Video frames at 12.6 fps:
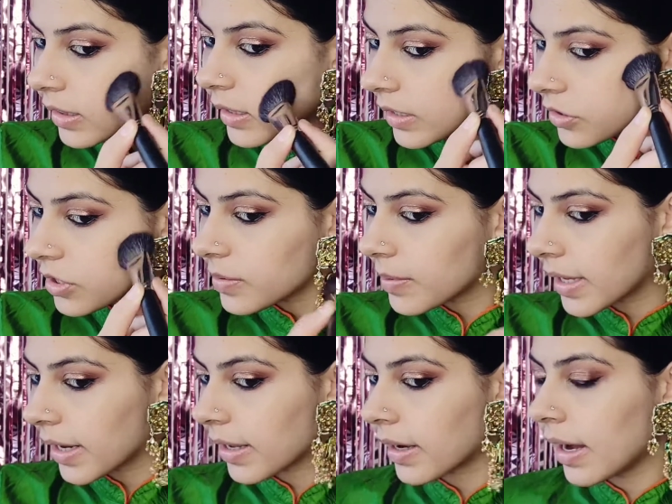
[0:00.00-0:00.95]
That's just
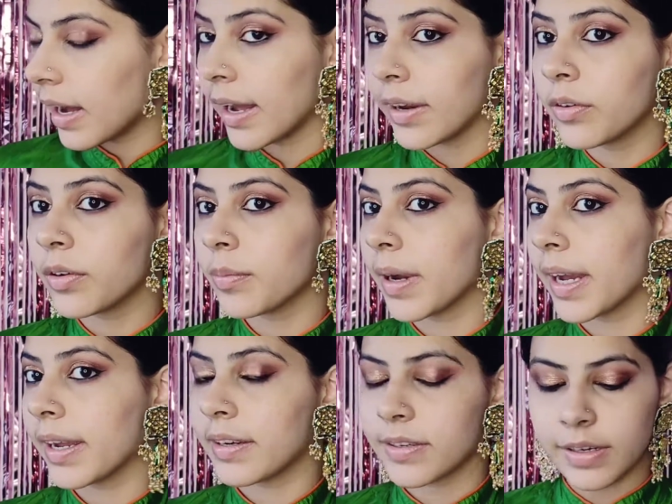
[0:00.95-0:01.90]
me. Like, I don't
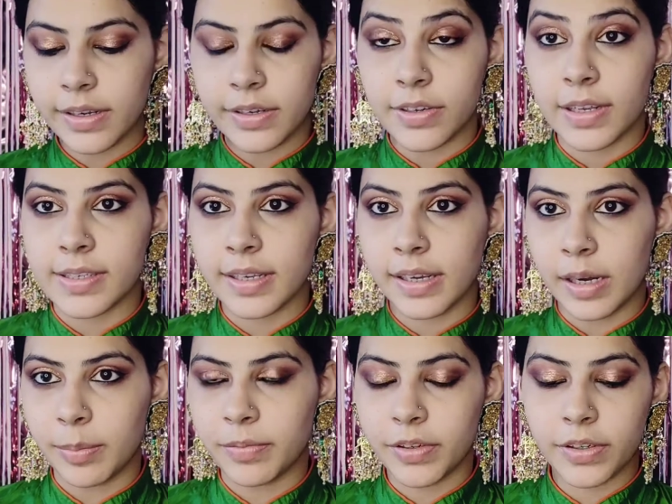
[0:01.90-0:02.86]
mind really dressing
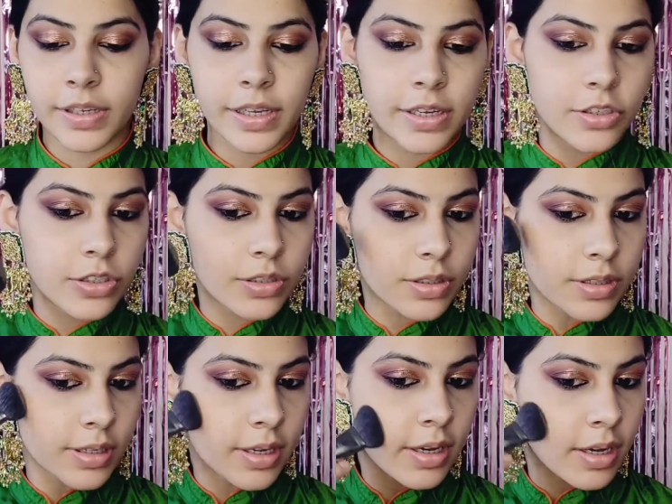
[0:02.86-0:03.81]
up for
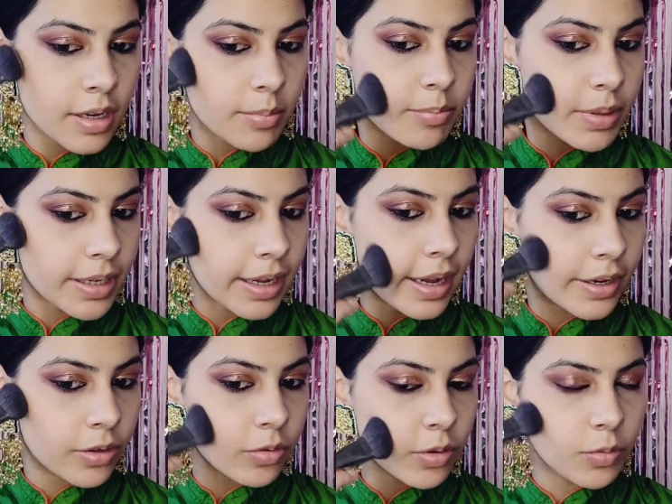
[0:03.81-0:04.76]
occasions, but
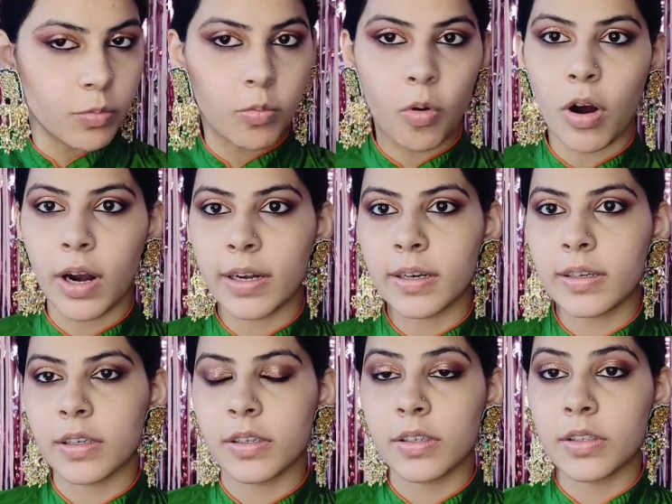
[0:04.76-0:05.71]
I don't
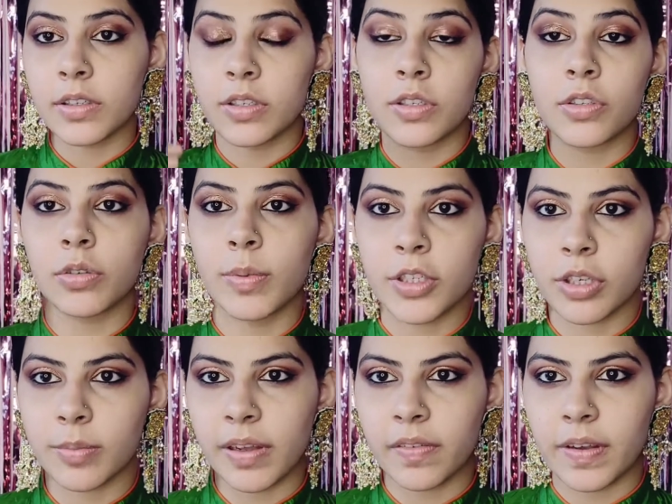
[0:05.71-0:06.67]
want so much
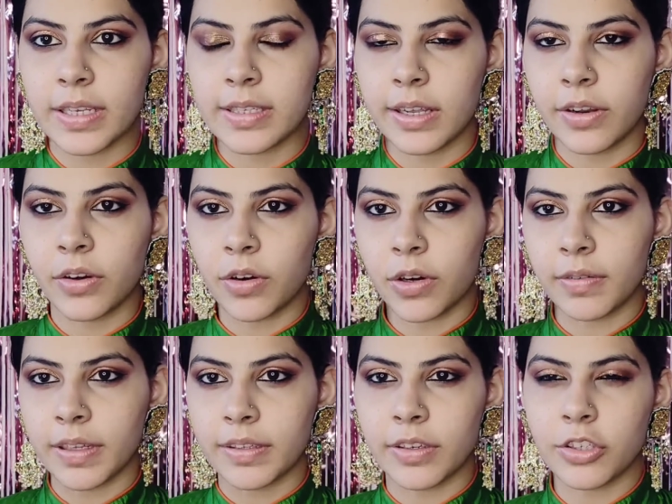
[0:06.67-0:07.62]
on my face that you don't know
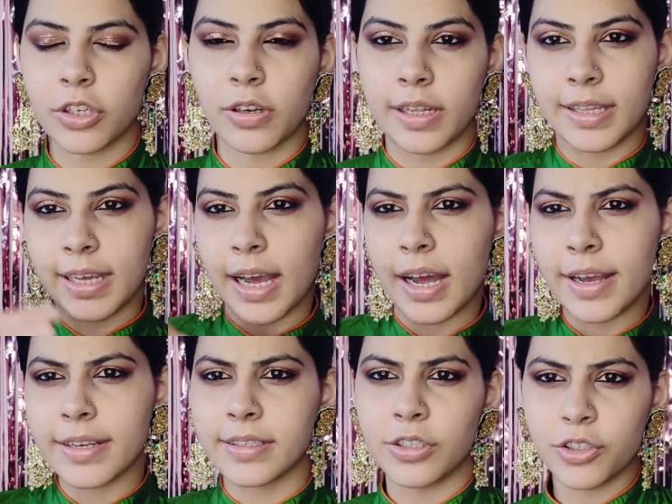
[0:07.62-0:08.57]
whether you should look at the
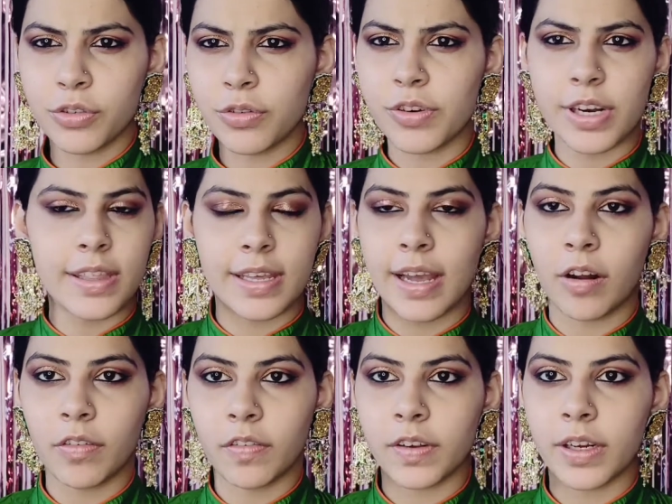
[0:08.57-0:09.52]
eyes, the jewelry, the
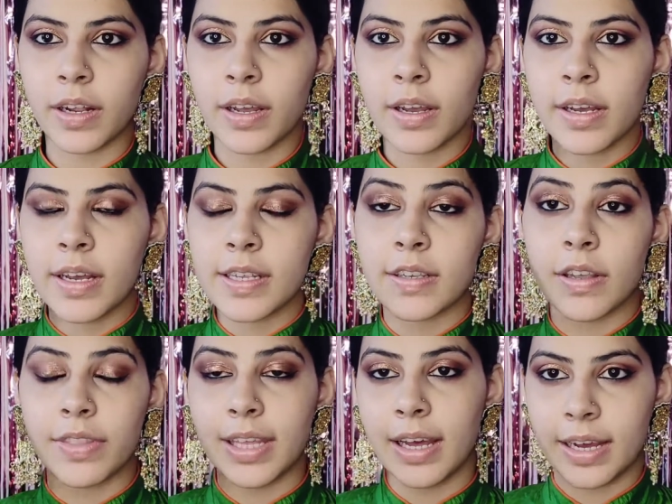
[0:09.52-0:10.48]
outfit. So,
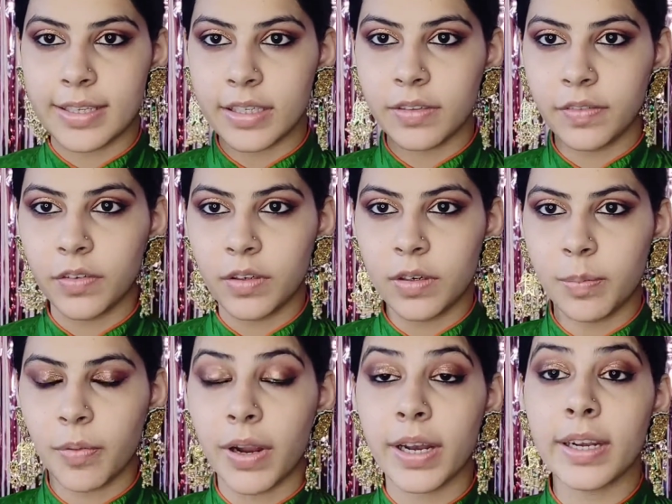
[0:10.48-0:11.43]
if the eyes are the focal
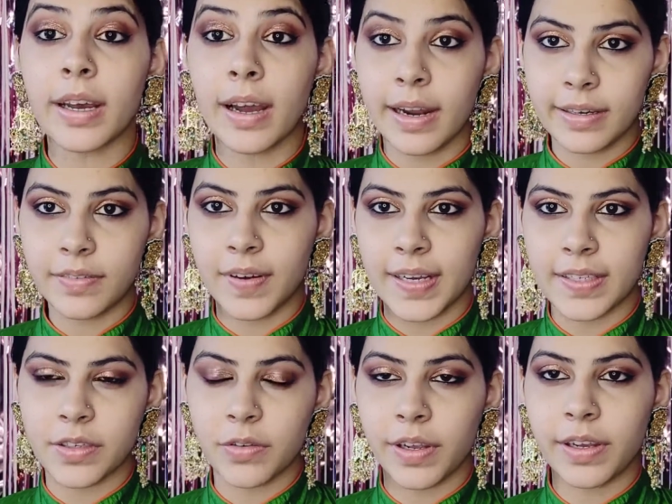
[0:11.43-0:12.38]
point, I'd
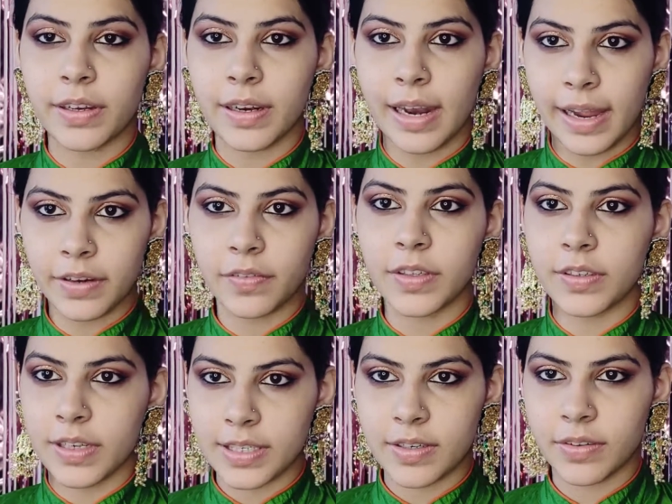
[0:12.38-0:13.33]
advise going light for
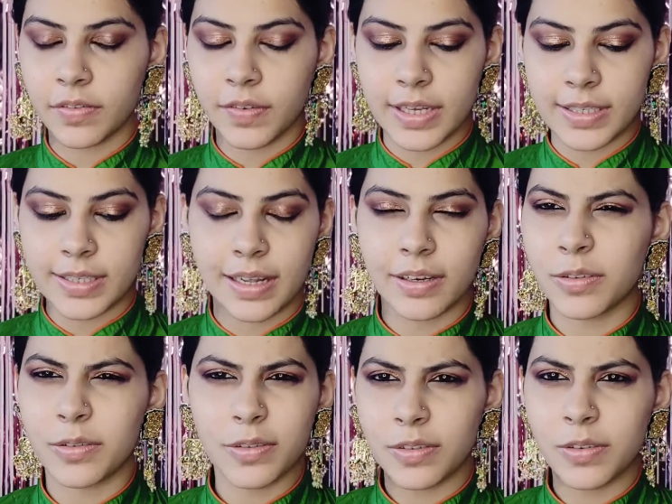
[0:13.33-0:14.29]
the rest of the face. Like,
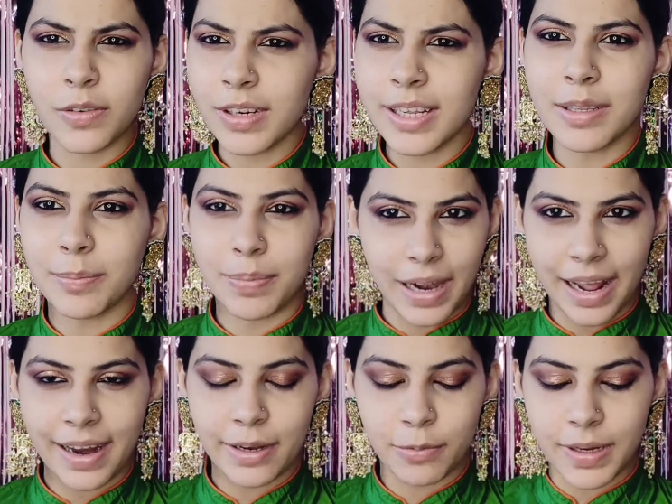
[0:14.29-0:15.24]
only the
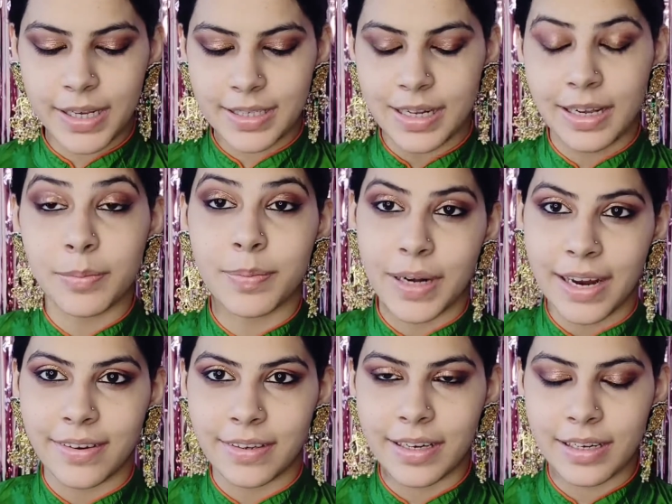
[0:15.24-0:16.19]
bride wears like a
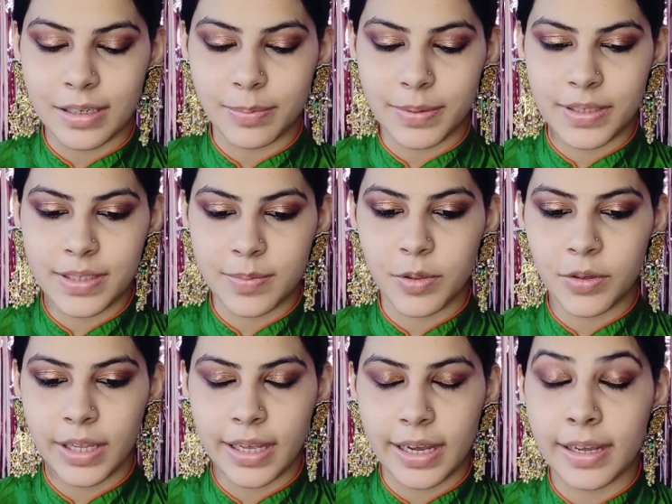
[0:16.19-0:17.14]
bright red lip and a
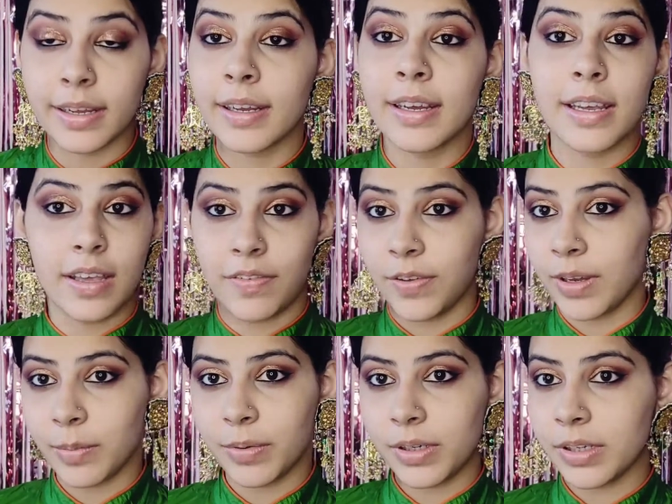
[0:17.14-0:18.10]
smoky eye. If you
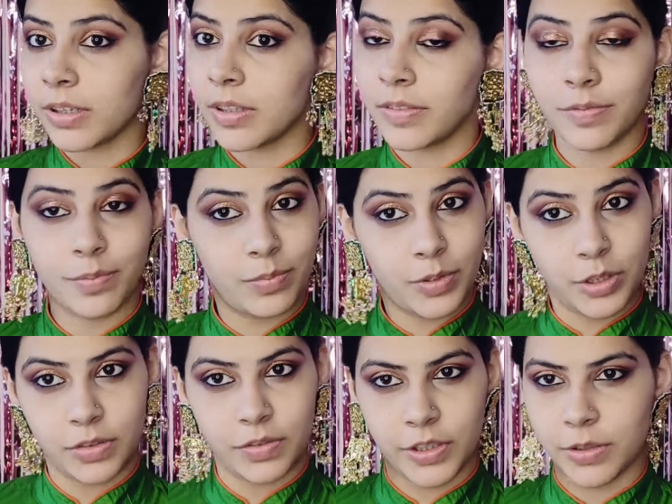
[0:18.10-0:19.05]
can pull it off,
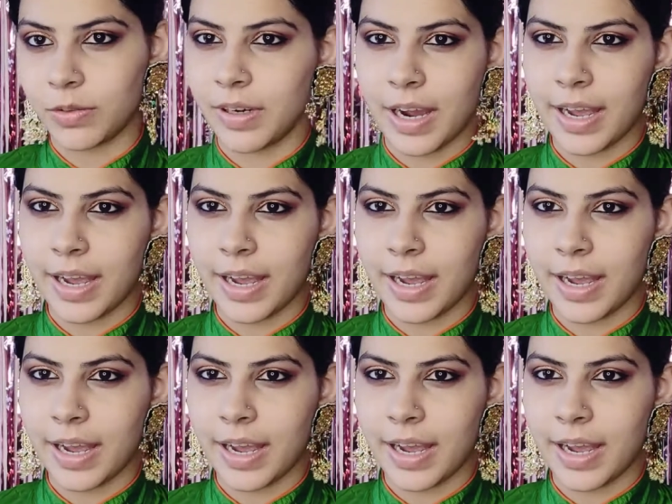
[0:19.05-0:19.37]
good for you.